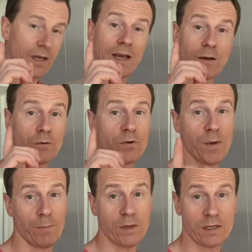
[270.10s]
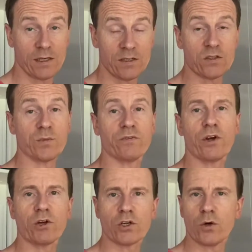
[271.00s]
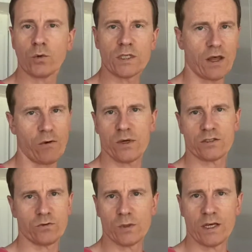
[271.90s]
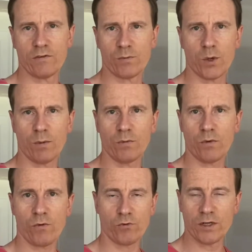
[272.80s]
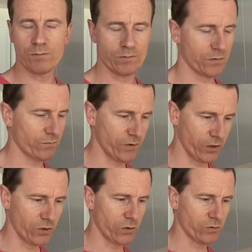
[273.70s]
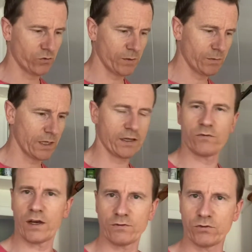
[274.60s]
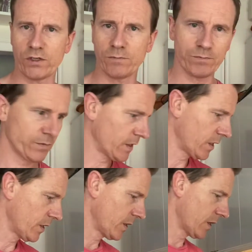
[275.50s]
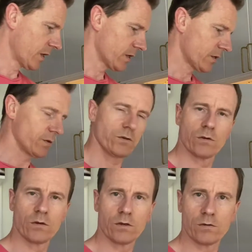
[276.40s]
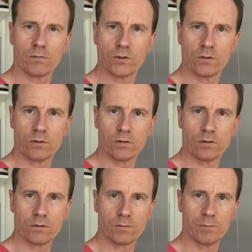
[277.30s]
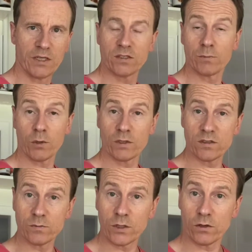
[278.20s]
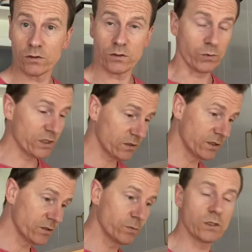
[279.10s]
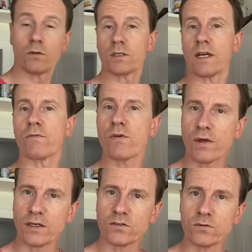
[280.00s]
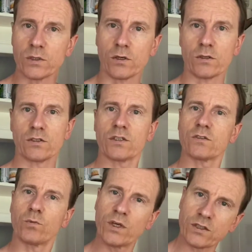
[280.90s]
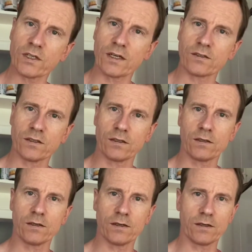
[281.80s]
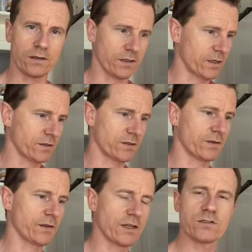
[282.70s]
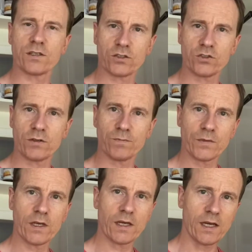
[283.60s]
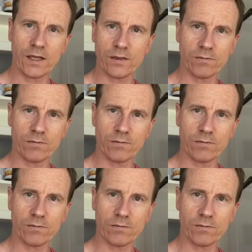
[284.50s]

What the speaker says: Remember, it needs to be very cold, otherwise you will have a problem with cream. Very cold cream, like 5 degrees. Your mixing bowl needs to be cold, your whisk needs to be cold, everything needs to be cold. Just whisk until it has a nice texture, and